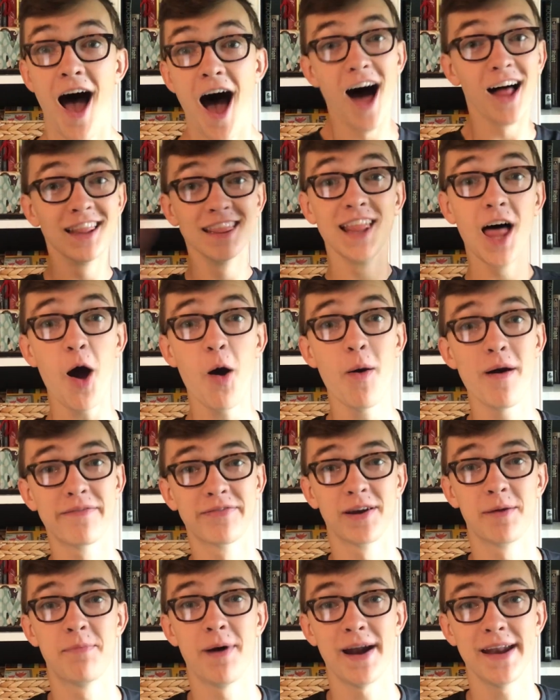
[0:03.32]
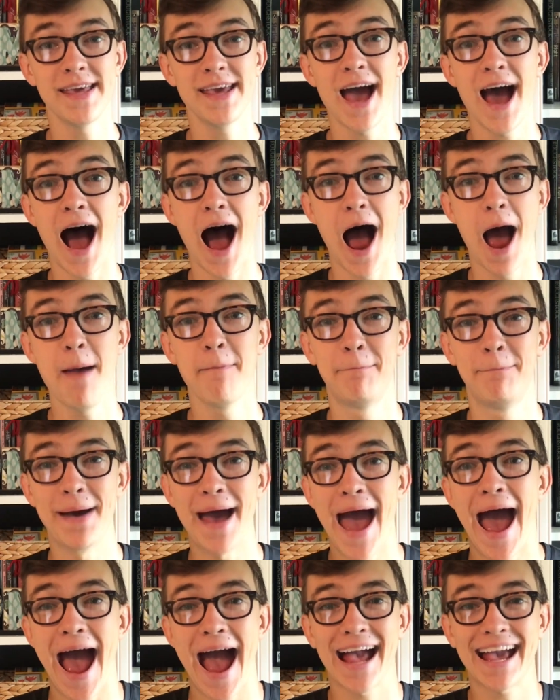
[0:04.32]
Hello everybody, I'm
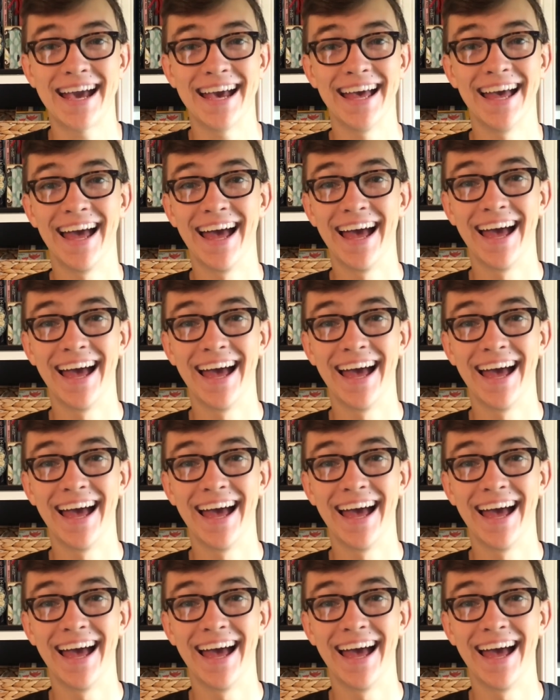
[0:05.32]
back.